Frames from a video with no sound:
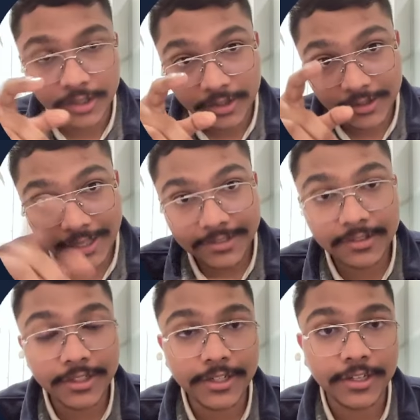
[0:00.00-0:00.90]
That's the
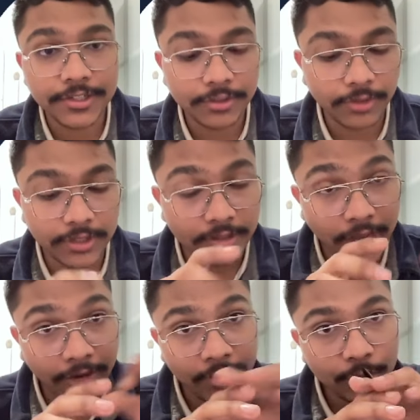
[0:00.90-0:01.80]
detection phase.
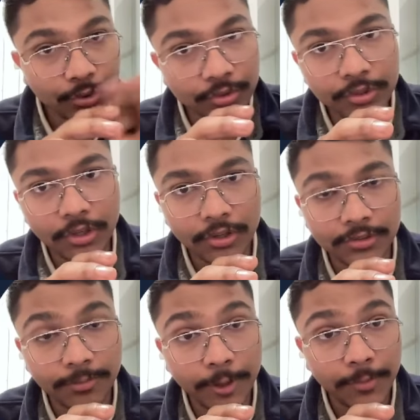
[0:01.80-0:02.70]
I will go through the logs
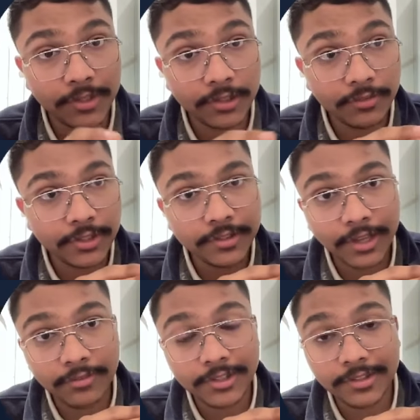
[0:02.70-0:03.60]
of payment service, I
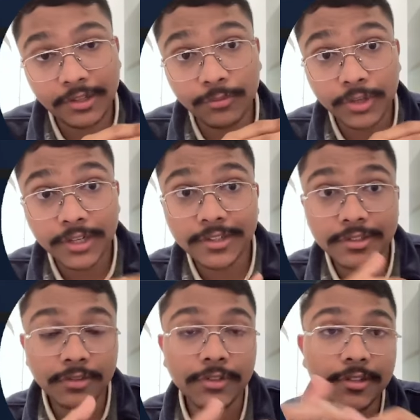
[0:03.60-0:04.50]
will see where the
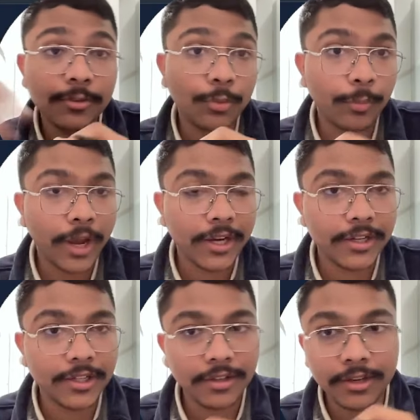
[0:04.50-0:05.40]
service is
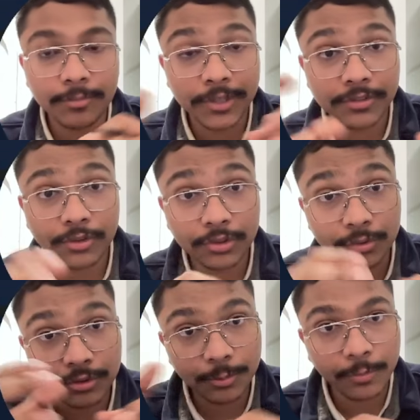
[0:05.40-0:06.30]
propagating, and based on
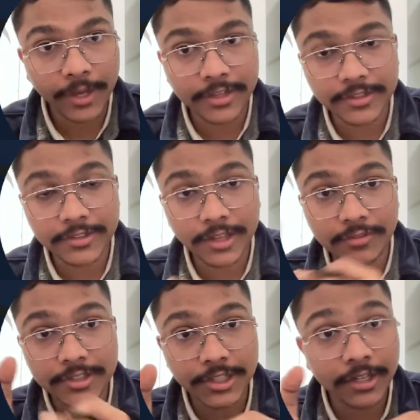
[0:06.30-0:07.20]
those propagations I will
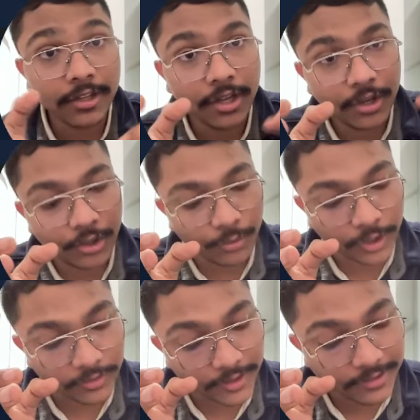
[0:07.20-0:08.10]
check, okay,
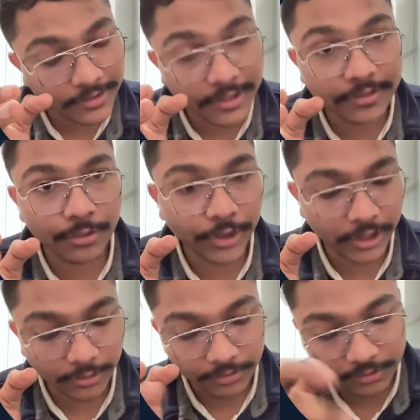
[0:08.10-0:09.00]
this thing is going
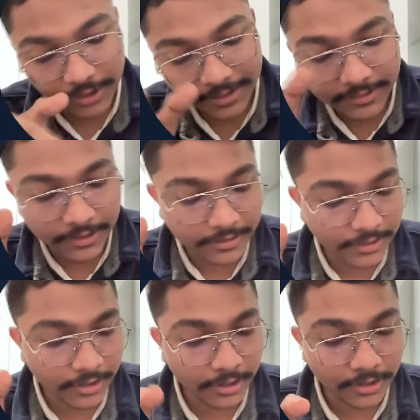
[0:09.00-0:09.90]
down. So that's
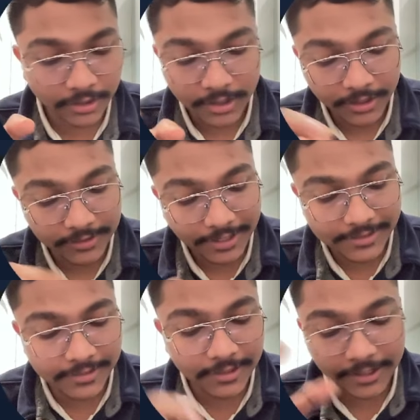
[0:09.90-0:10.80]

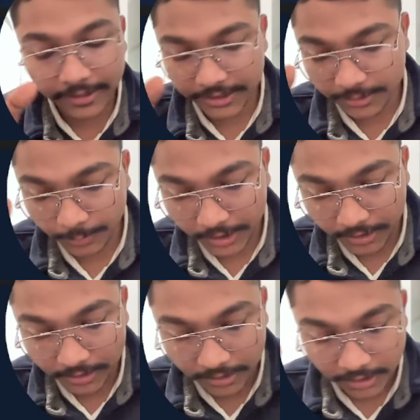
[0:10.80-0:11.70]
the detection part.
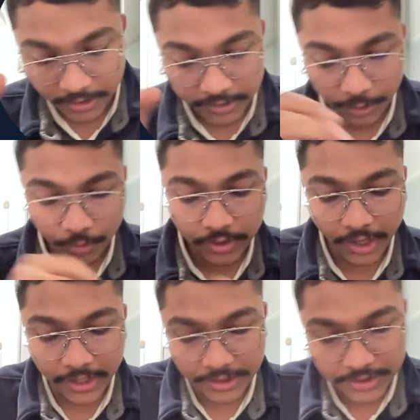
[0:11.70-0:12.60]
Now
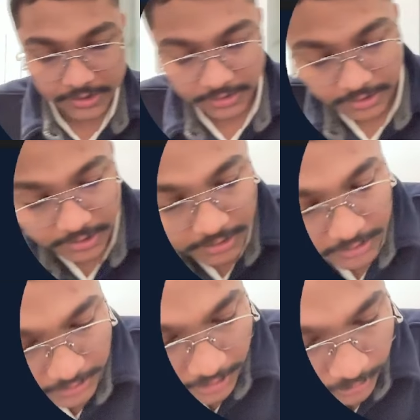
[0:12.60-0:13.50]
triage.
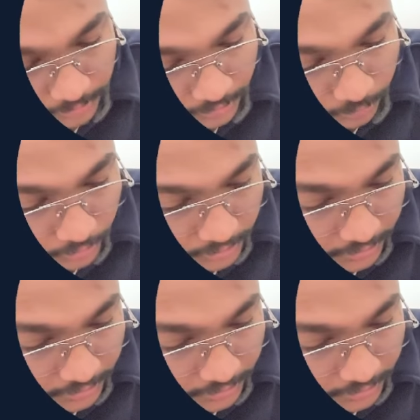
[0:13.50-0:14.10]
Now this word